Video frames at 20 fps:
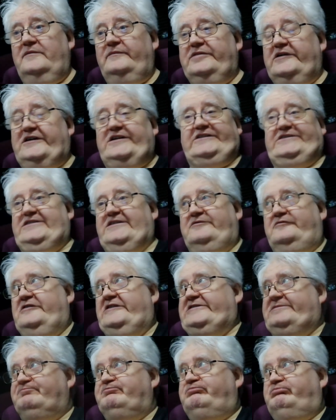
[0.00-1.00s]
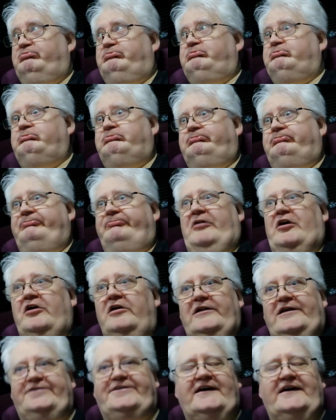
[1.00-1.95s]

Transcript: because it was early